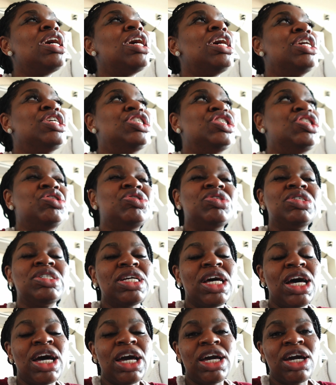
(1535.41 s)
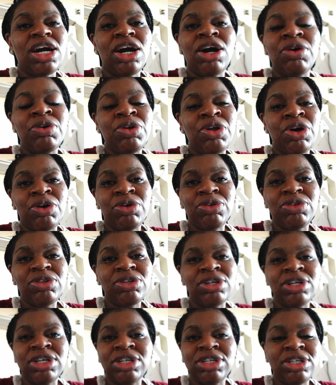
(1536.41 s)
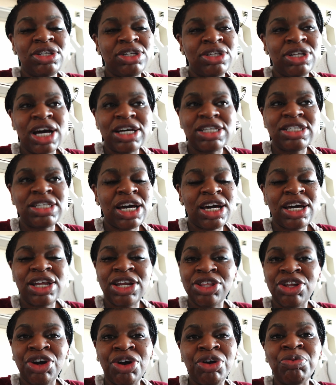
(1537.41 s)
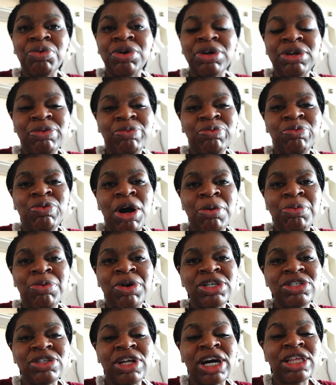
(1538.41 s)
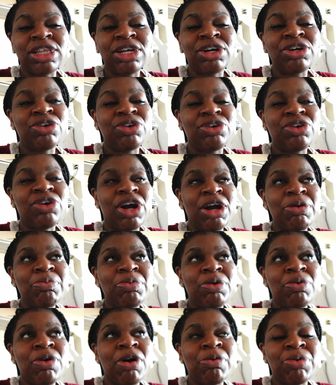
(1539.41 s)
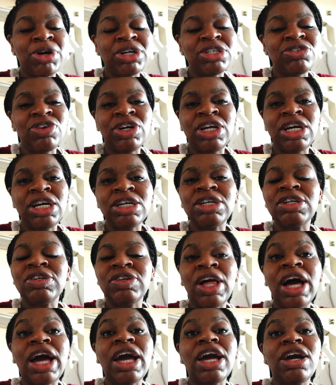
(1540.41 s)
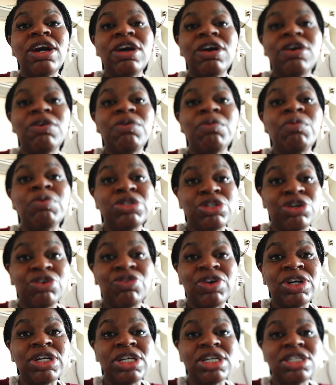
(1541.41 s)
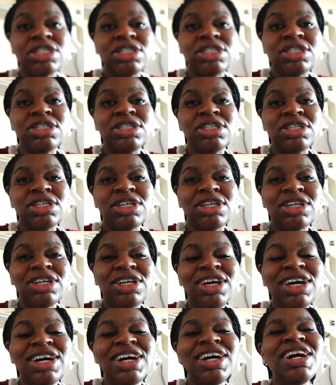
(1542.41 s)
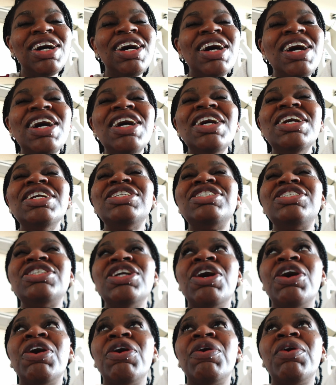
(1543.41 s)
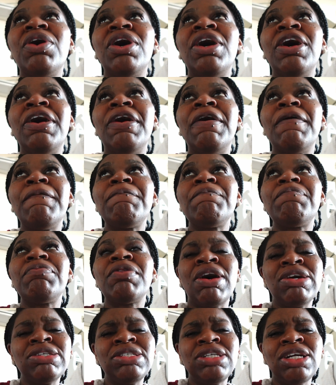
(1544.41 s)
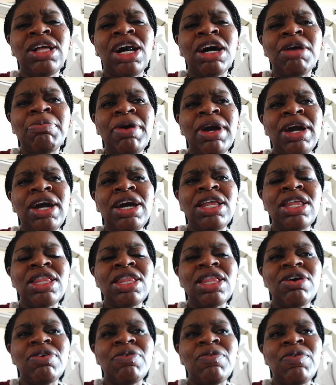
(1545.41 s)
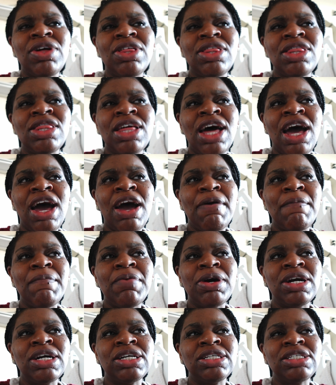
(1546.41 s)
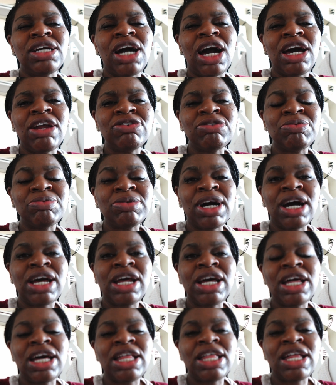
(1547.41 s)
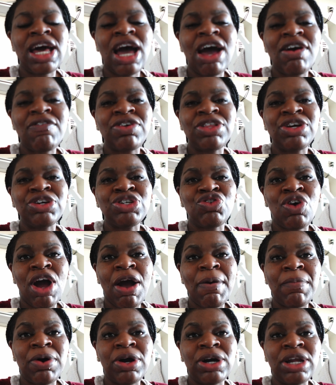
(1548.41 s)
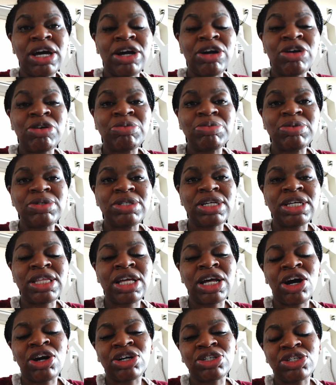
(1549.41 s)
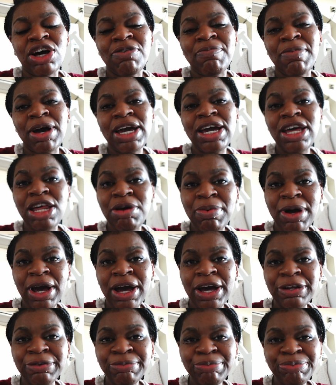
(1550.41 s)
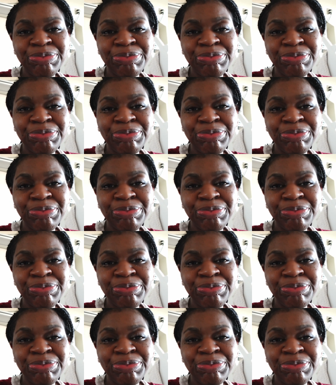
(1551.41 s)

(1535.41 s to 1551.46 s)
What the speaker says: and she was like, "Oh no, that second and third one while like the cramping while breastfeeding, like was horrendous." So I was in a lot of pain with that, but it's kind of subsided, and then having this wrap on helps. And then I also have my heating pad.